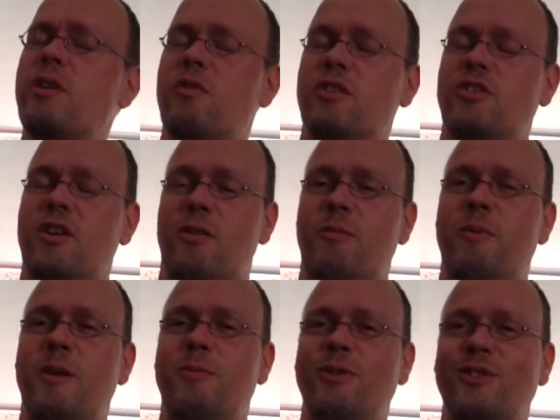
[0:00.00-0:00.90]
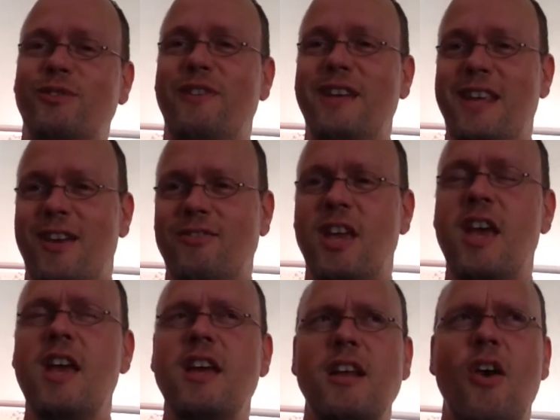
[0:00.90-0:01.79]
watch other people's videos.
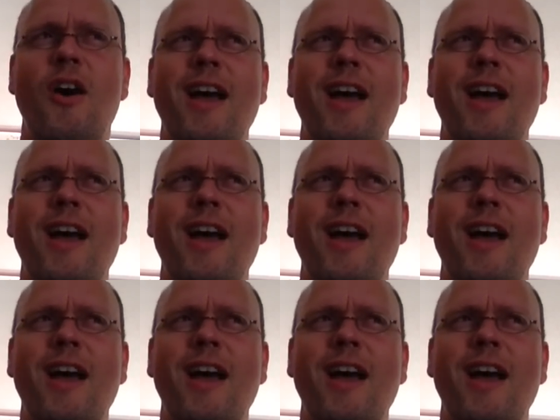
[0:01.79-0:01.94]
No,